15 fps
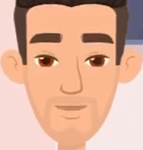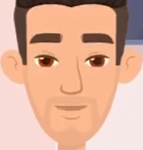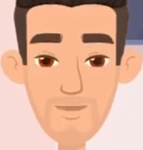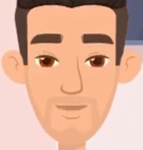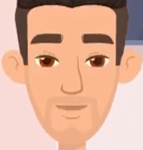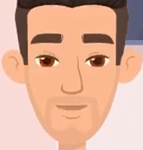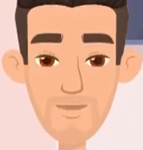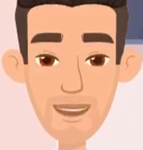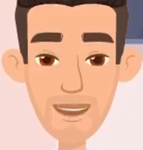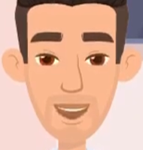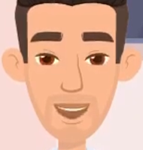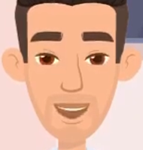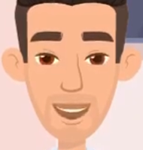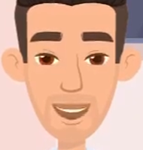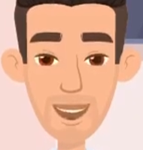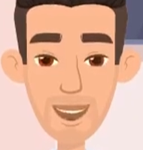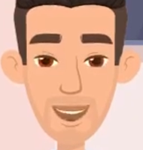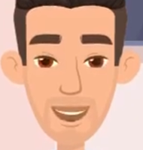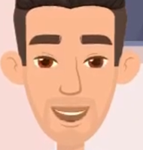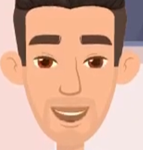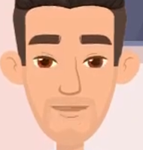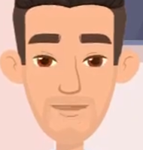The key
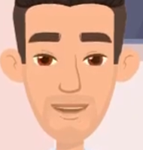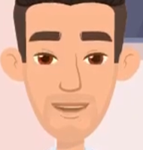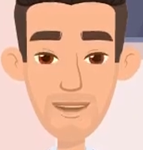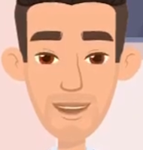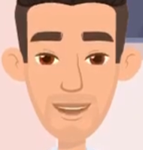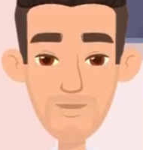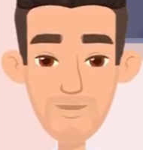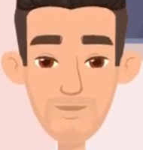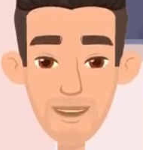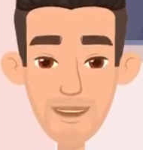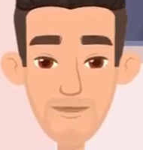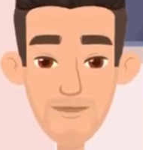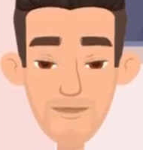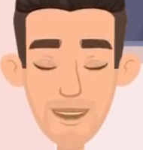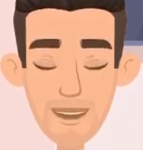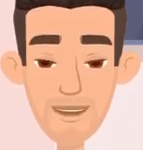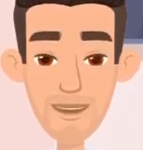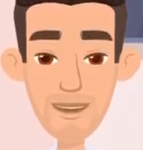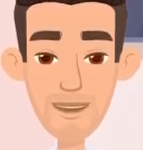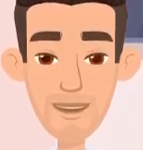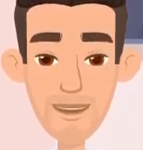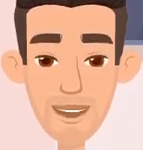insight is that for many
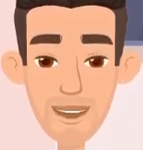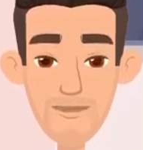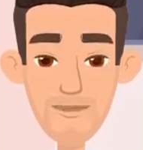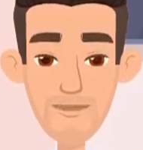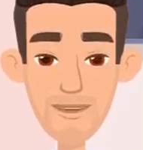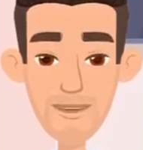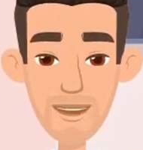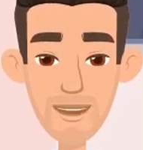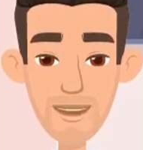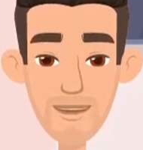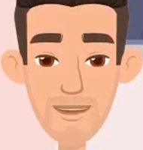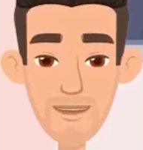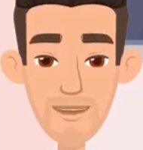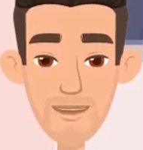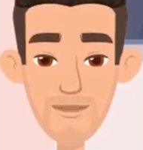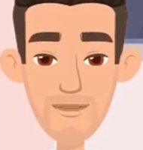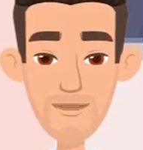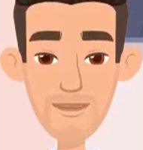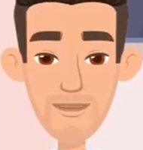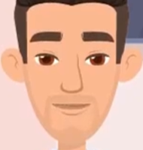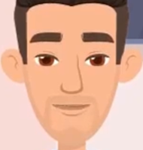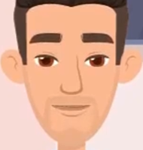common signals and functions,